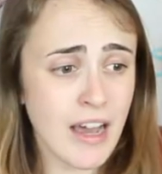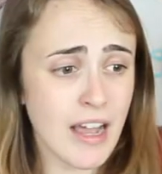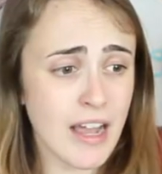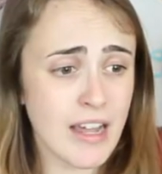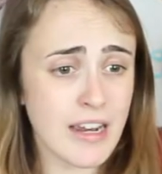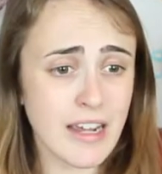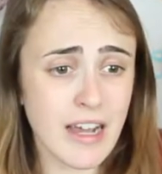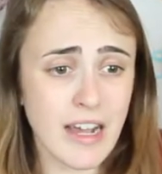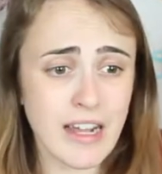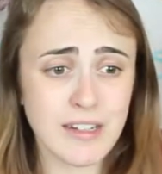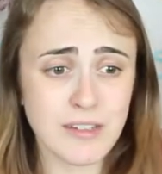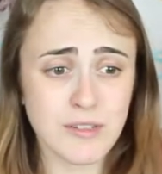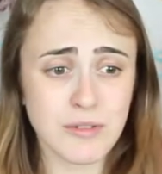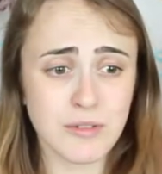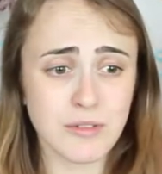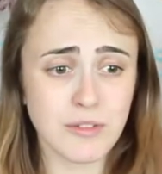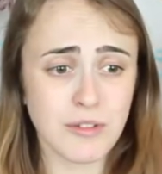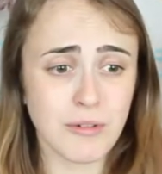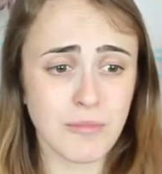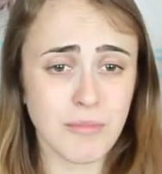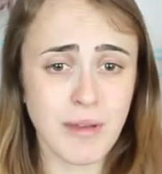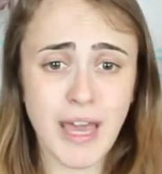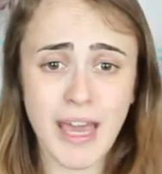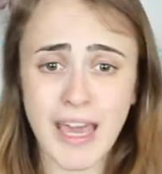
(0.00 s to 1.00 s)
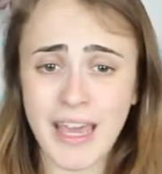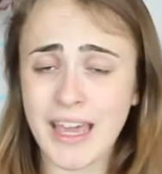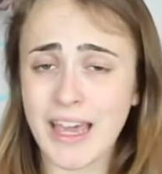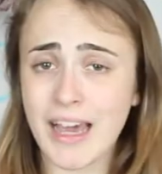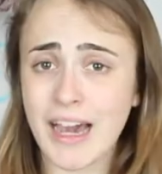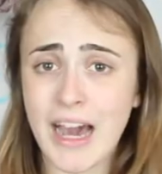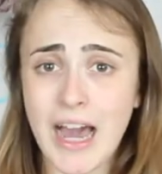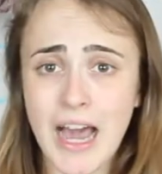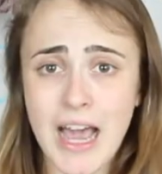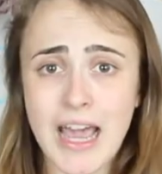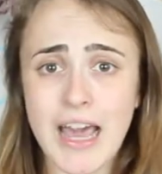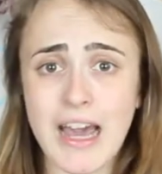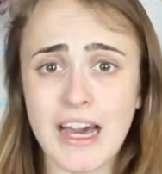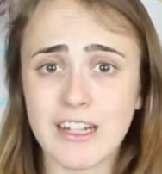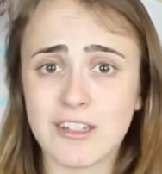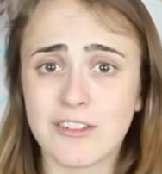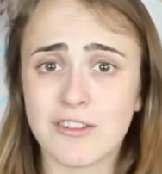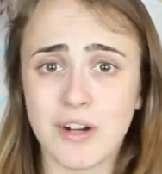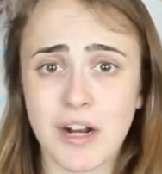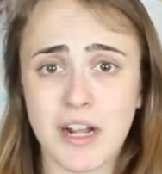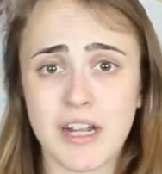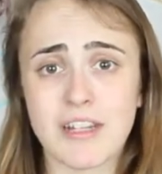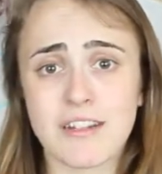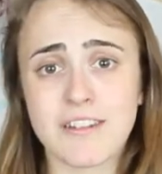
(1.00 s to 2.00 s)
And I told them, hey, I had
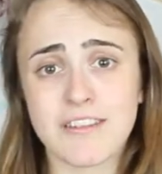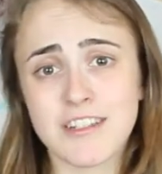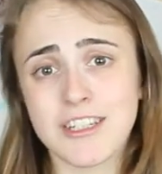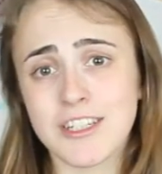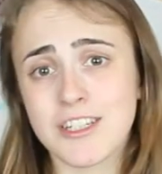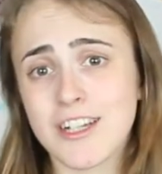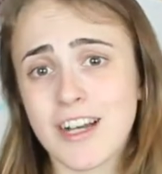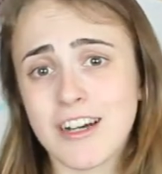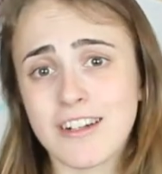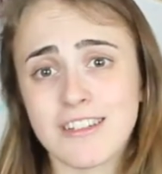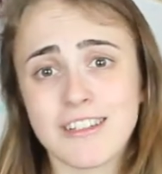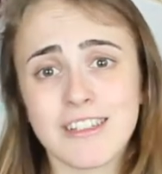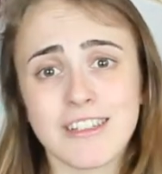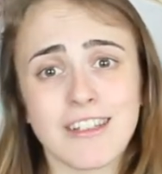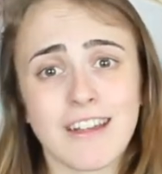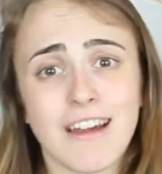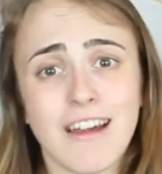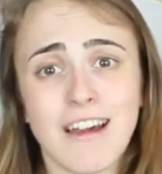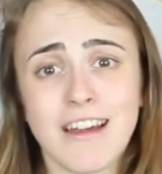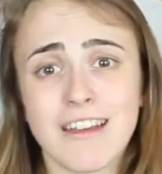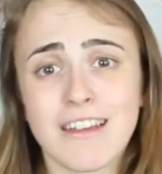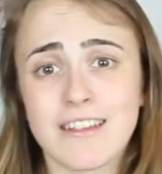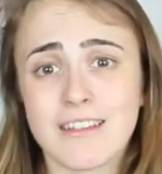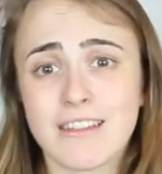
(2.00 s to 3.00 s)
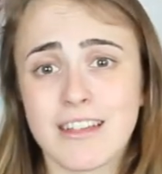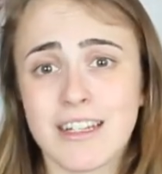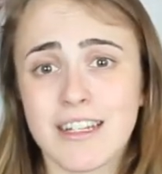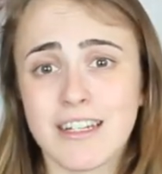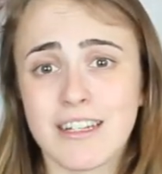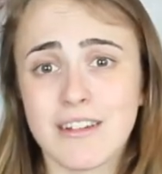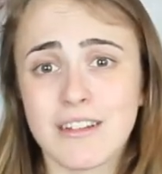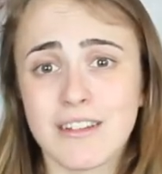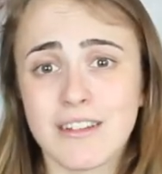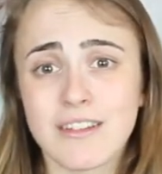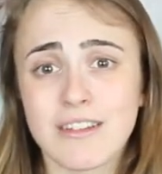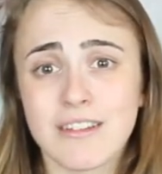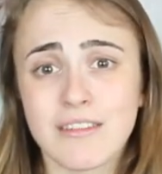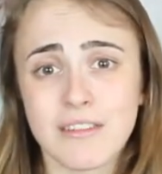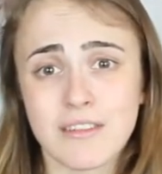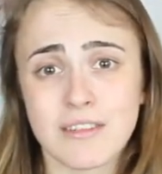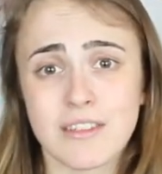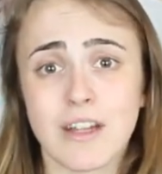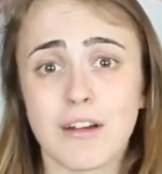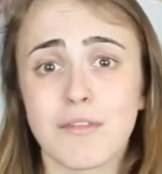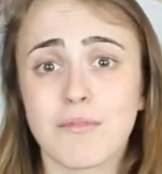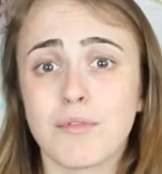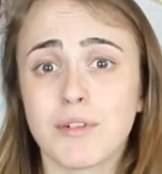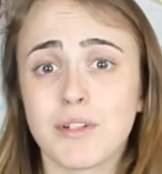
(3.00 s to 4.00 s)
tried to reach out to you guys and it,
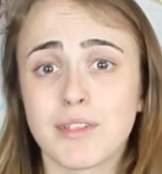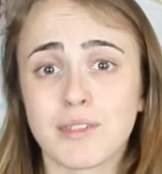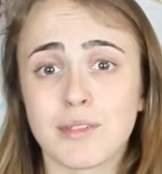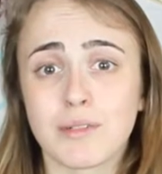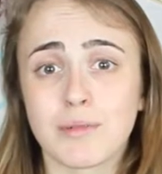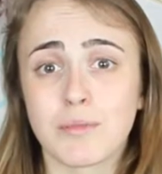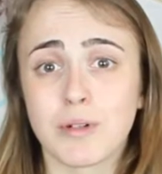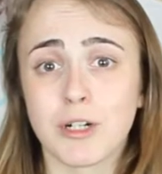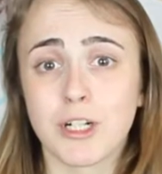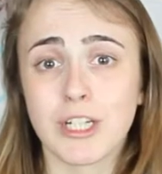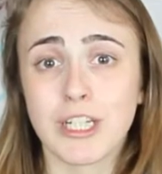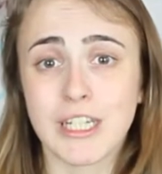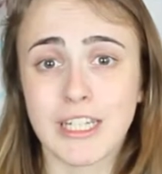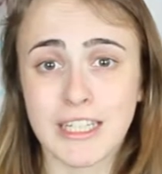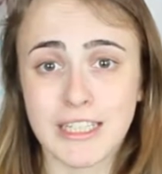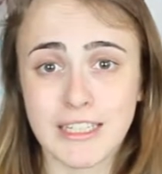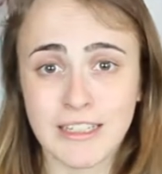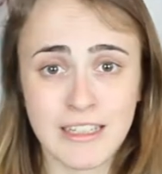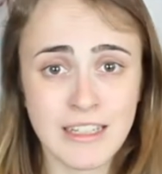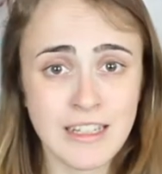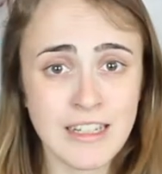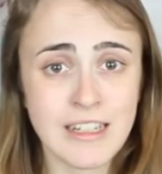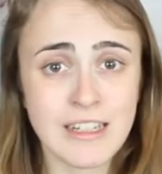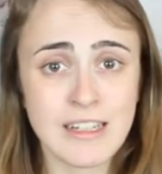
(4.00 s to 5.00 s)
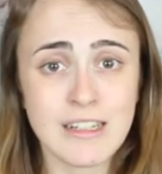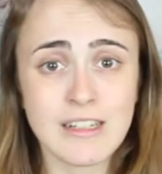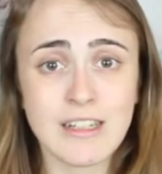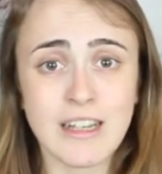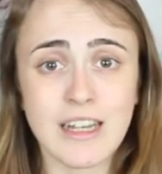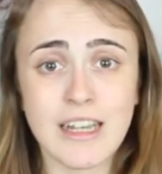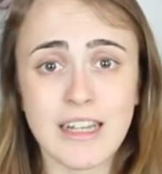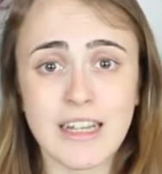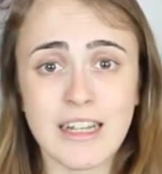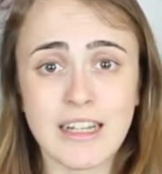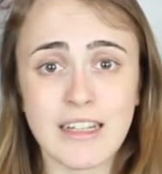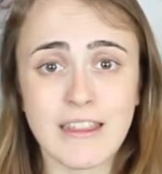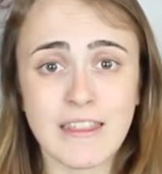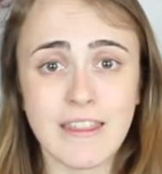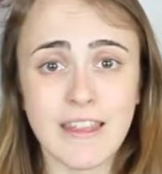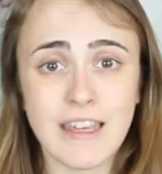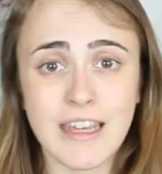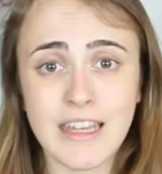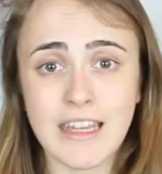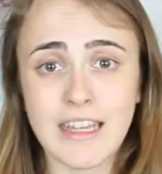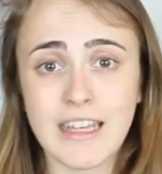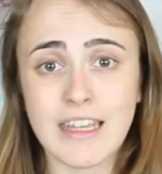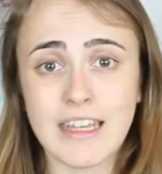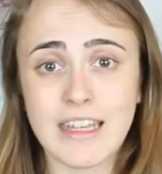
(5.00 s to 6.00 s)
stuff wasn't working. And
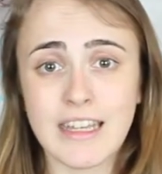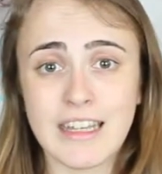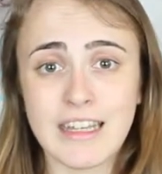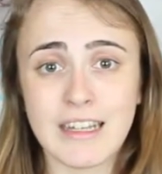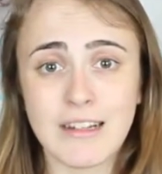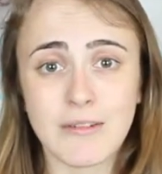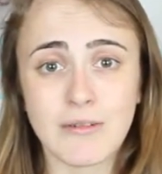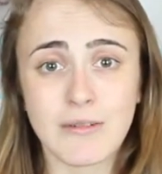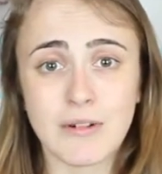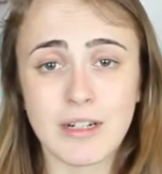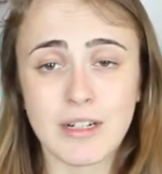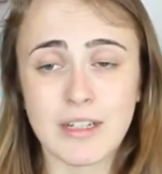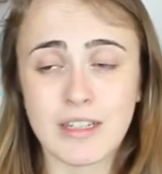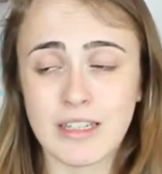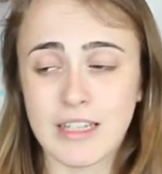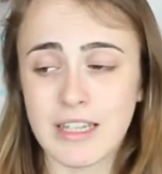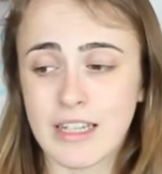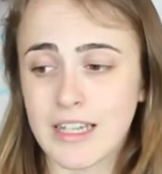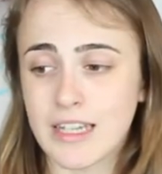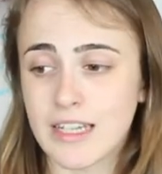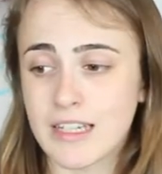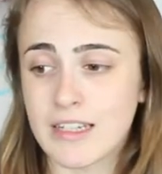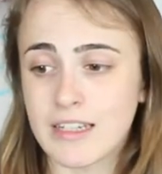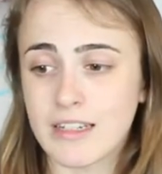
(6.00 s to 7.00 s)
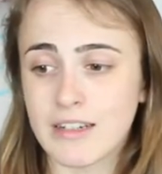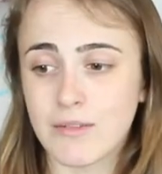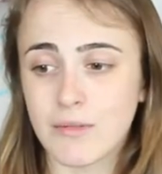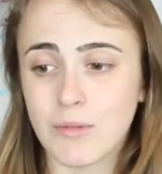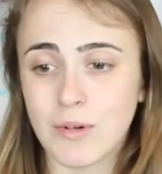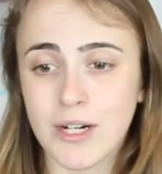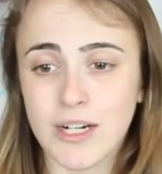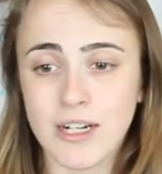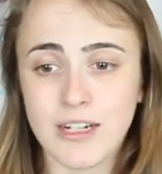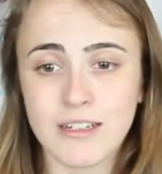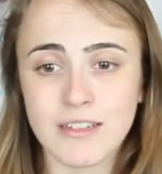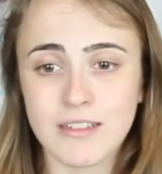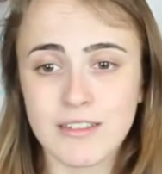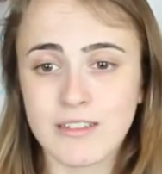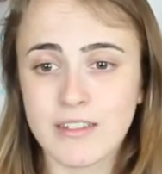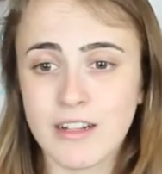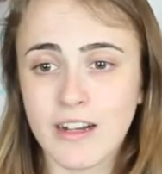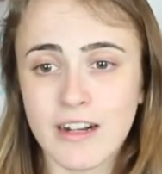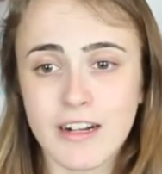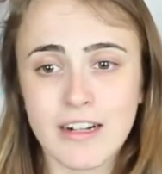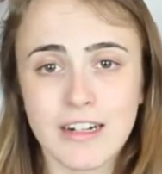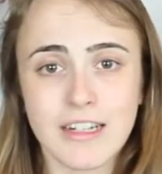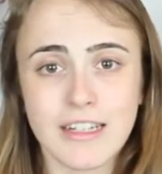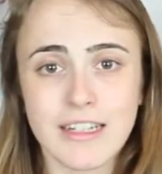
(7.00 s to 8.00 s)
they were like, well,
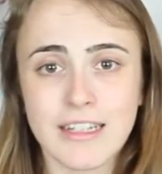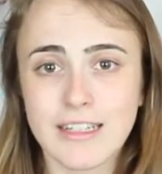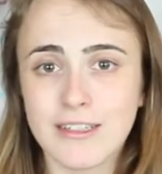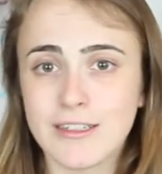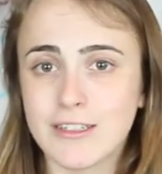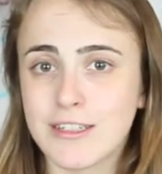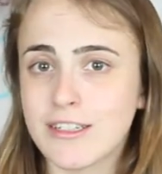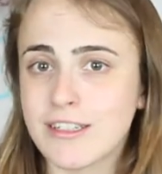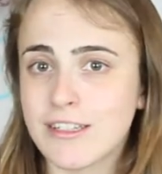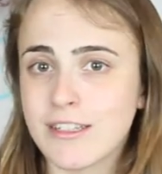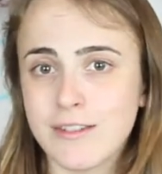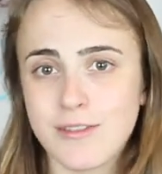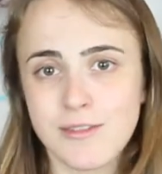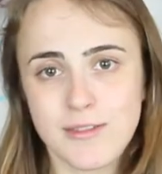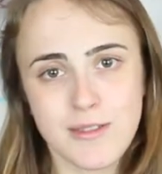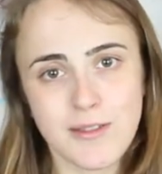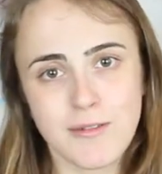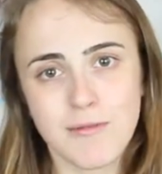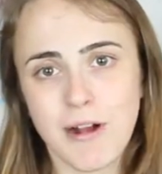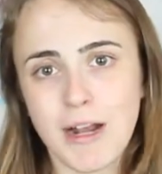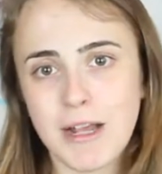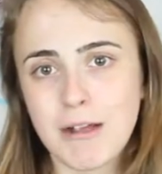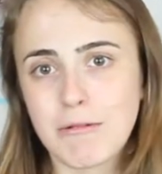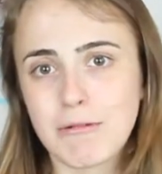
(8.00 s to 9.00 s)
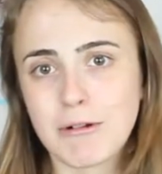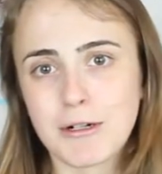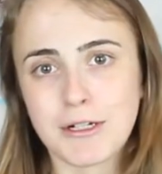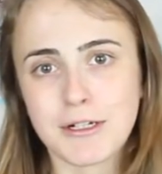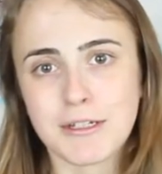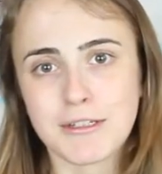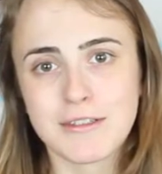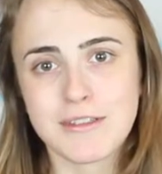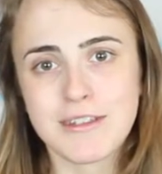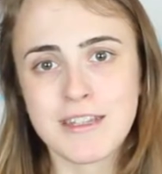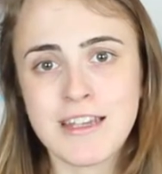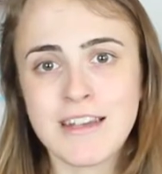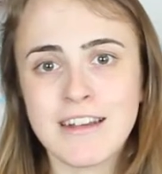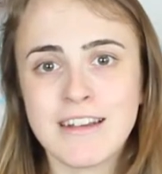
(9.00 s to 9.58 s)
sorry, you didn't use the right words